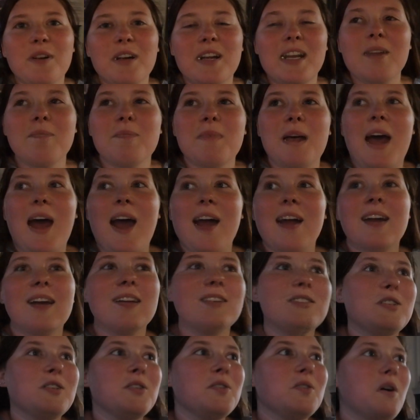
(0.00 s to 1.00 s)
we're getting
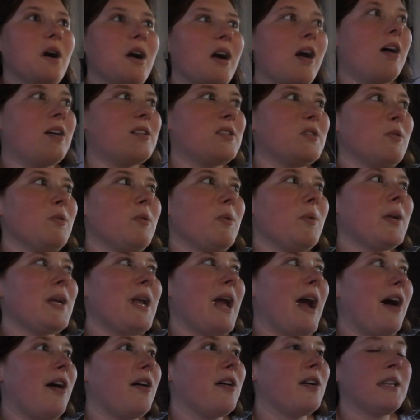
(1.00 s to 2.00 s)
back to our hostel. We went
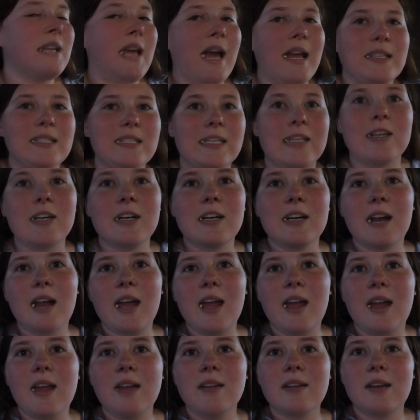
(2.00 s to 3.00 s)
out and had dinner
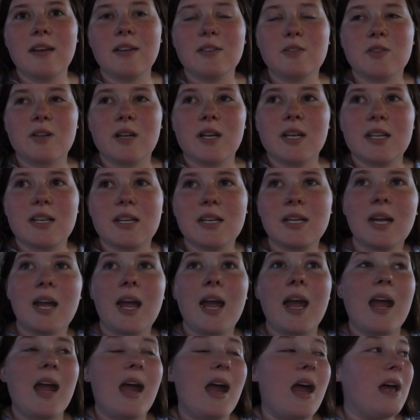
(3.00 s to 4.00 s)
and a drink,
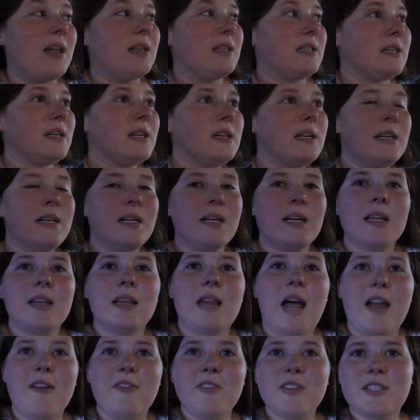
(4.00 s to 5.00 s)
and
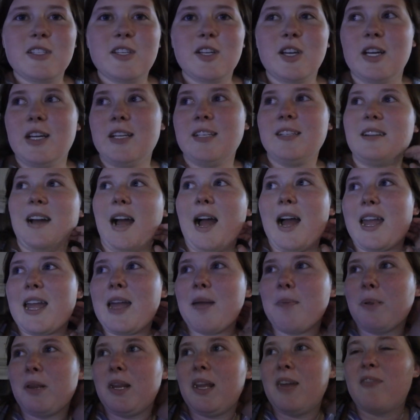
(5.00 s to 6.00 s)
life is good. I
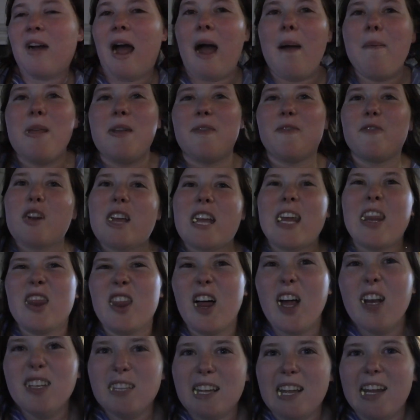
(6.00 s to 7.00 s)
can't believe I'm in freaking
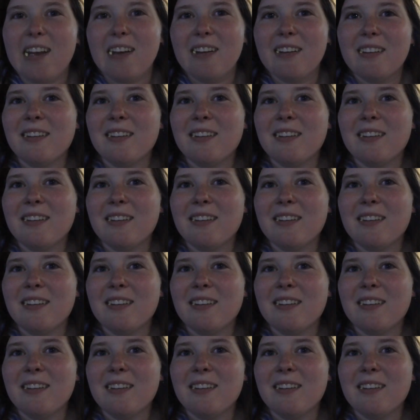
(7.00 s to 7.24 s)
London.